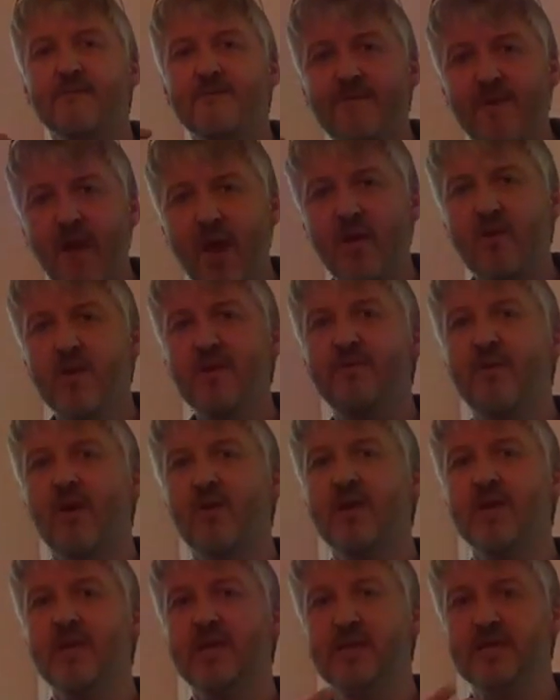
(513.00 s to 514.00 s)
Very,
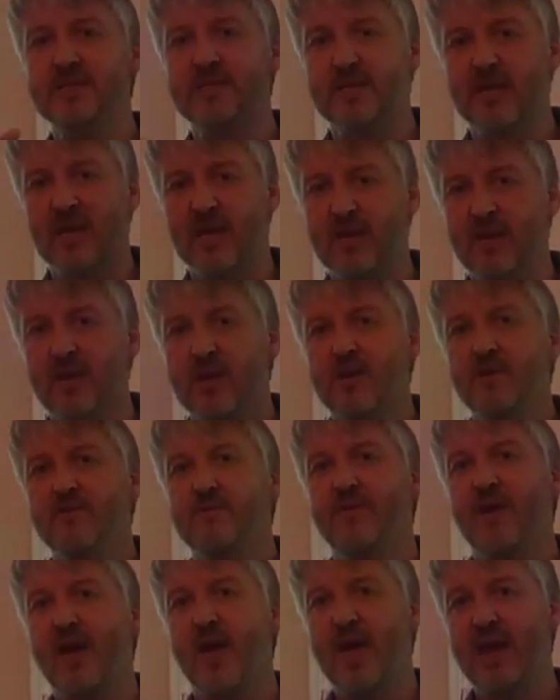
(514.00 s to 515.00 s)
very easily,
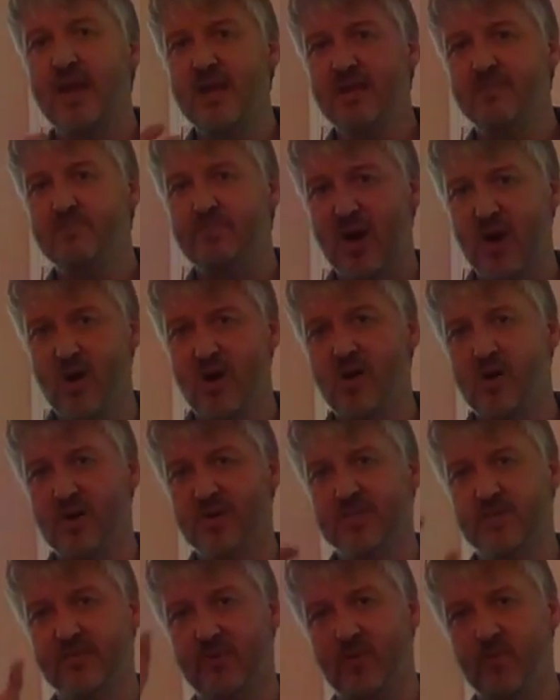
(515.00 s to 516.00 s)
for any
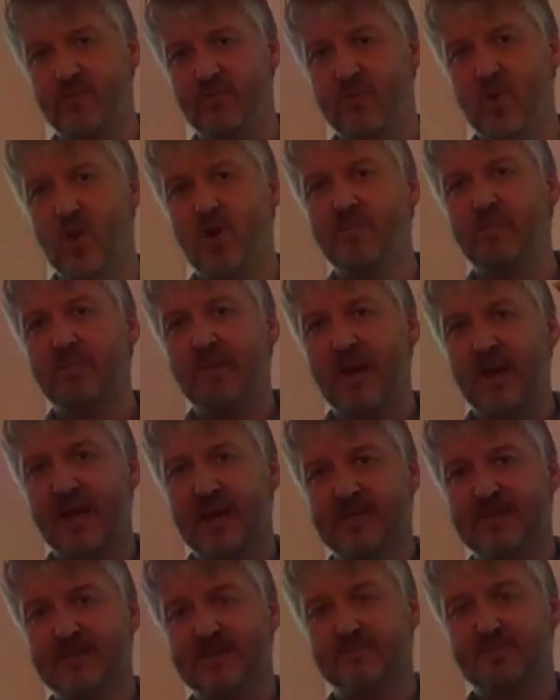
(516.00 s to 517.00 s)
part of a
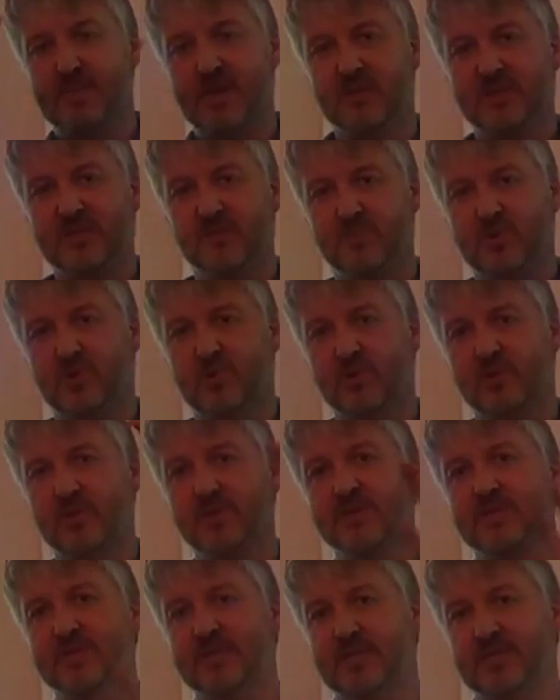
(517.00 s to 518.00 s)
complex, multiple
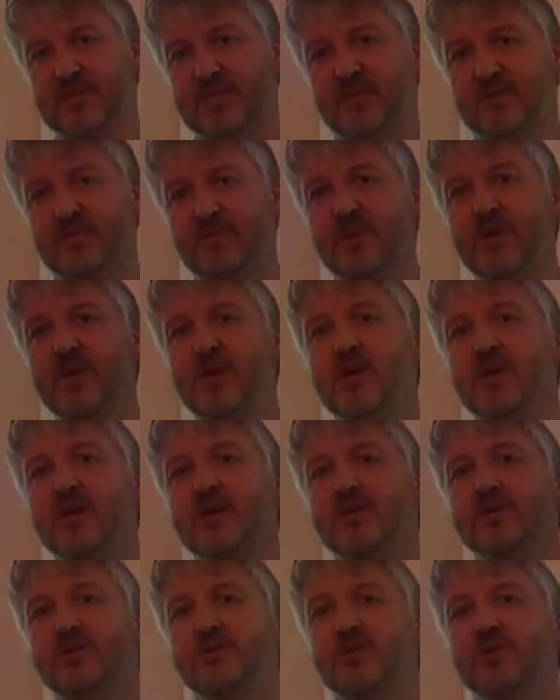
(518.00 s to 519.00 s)
system,
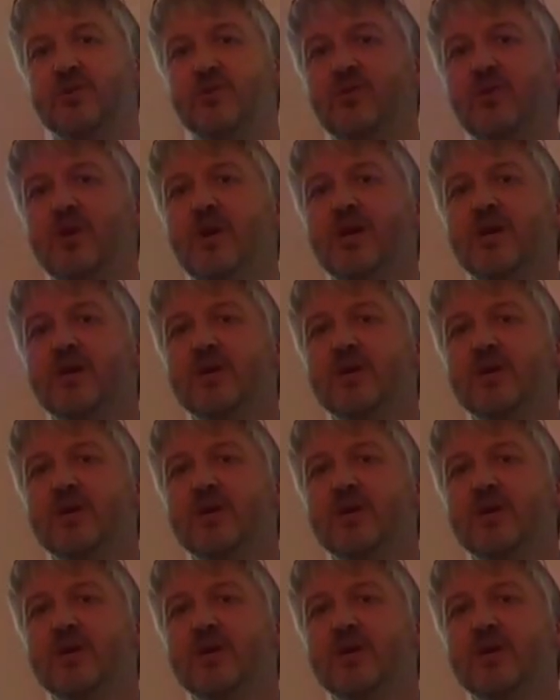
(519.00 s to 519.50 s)
to